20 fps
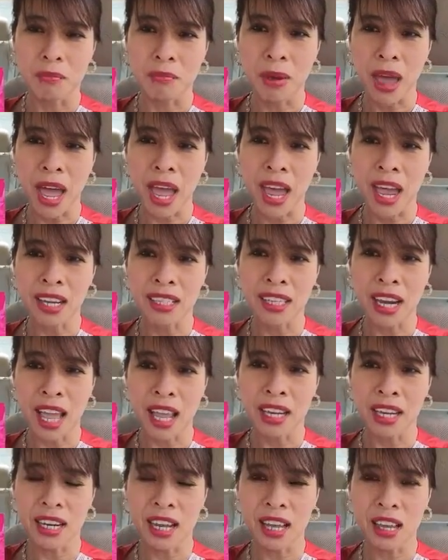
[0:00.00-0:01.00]
bad,
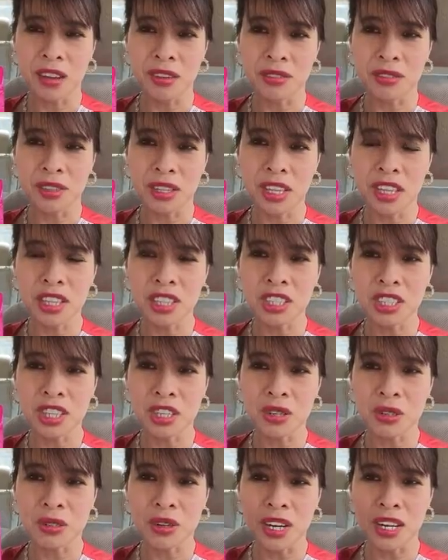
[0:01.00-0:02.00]
negative
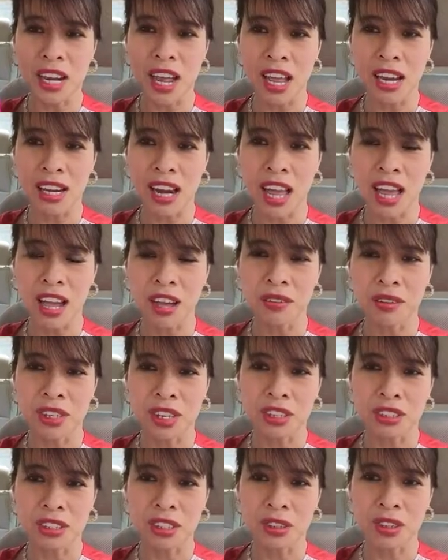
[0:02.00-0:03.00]
issue in their life.
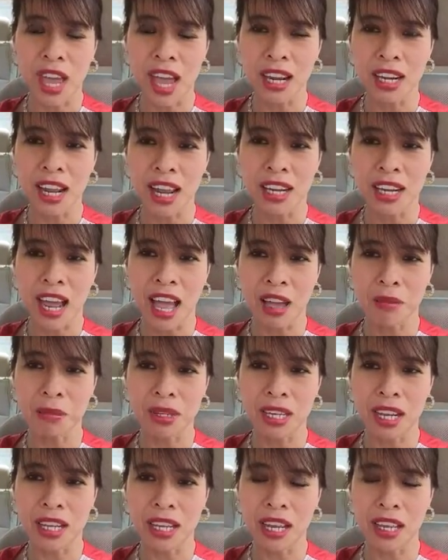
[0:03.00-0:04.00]
So that ain't
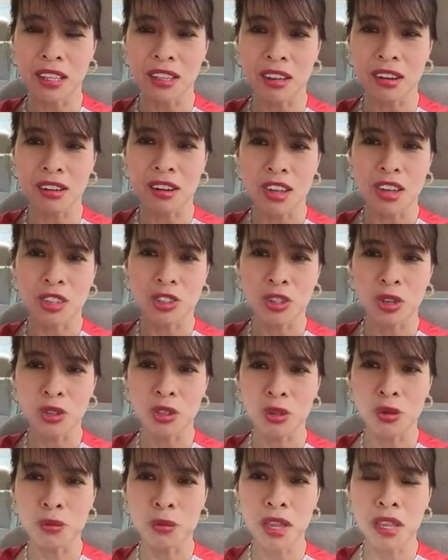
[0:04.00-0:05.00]
happening either. So
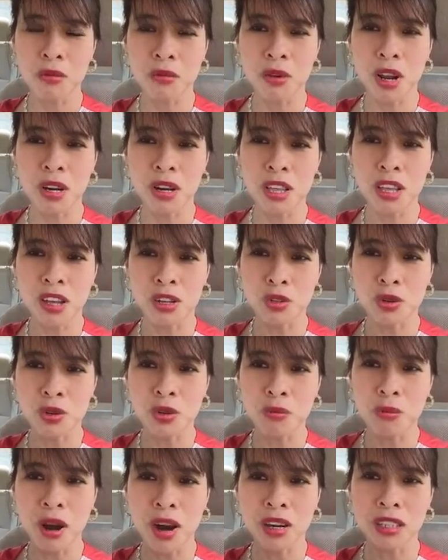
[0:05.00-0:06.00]
to be really a
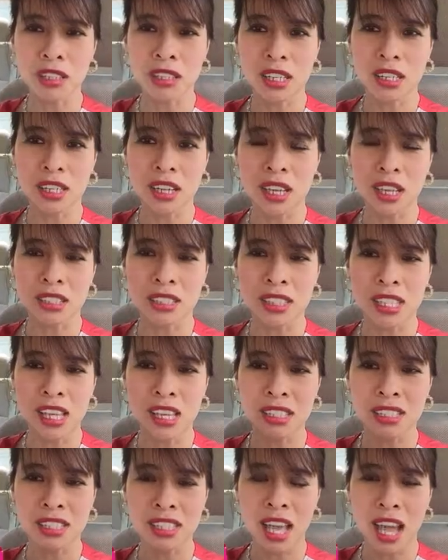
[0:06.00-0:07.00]
true person is
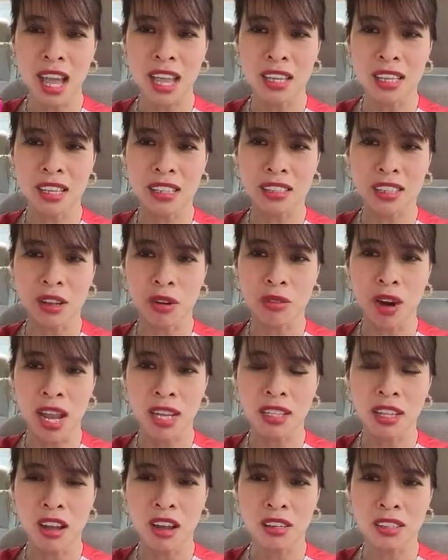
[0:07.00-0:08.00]
inside is the
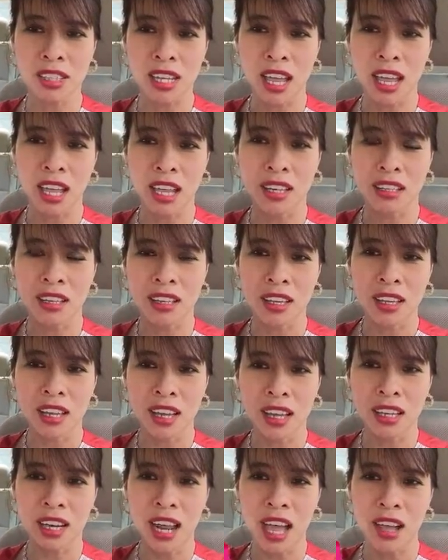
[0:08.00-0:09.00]
right content
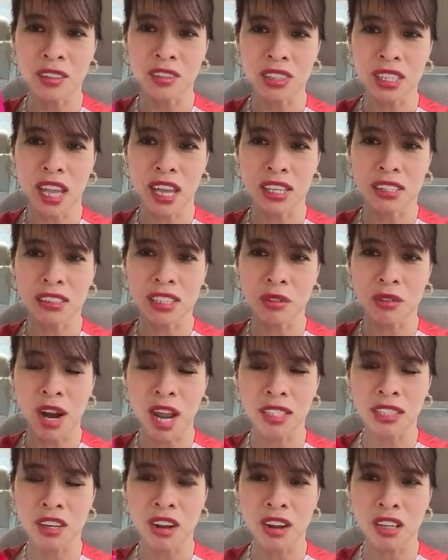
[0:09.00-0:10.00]
and outside is the
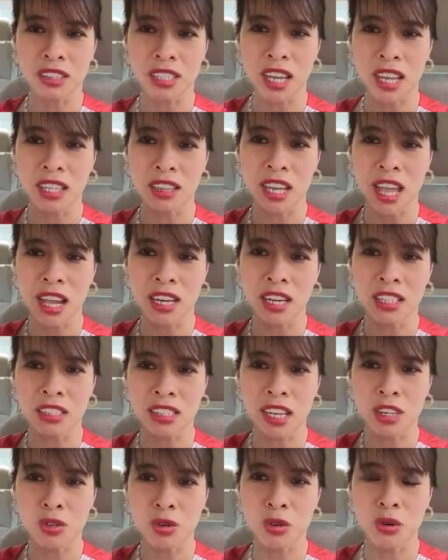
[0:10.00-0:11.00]
right content. That
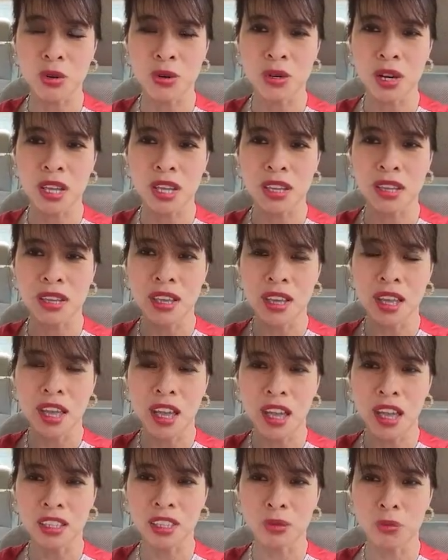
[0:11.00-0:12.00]
is a truly
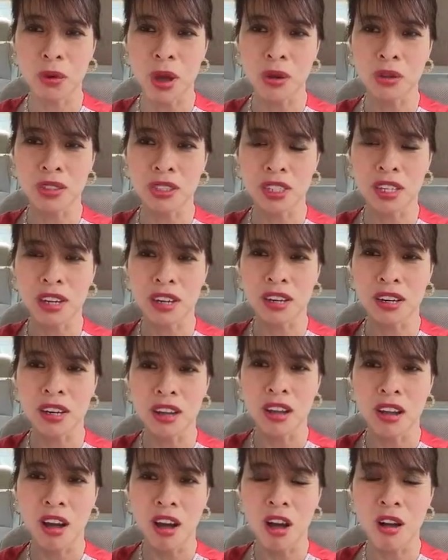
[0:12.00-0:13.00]
exposure,
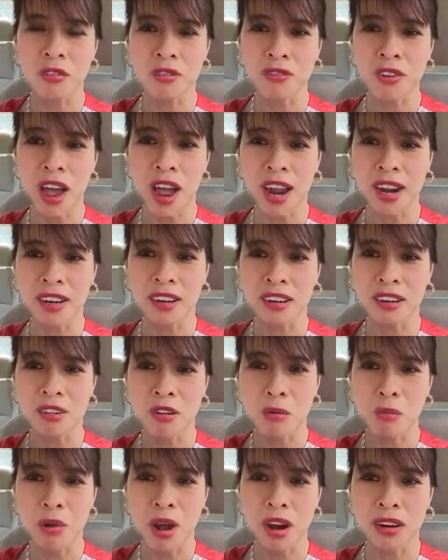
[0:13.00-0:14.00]
on fire
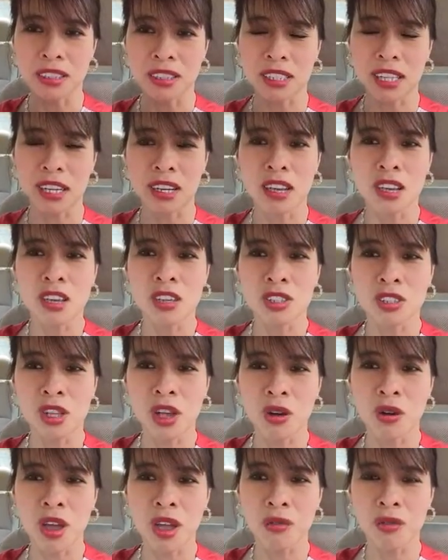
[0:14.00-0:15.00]
person.
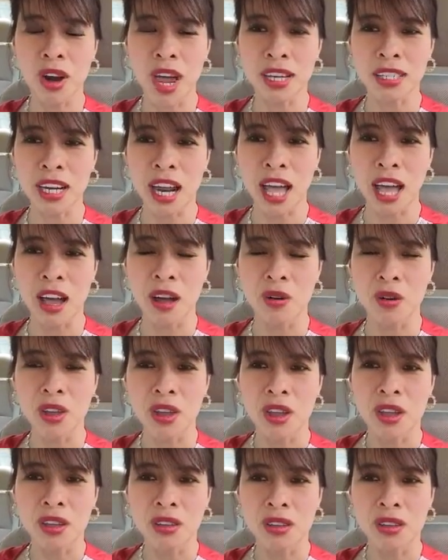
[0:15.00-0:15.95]
So if right now,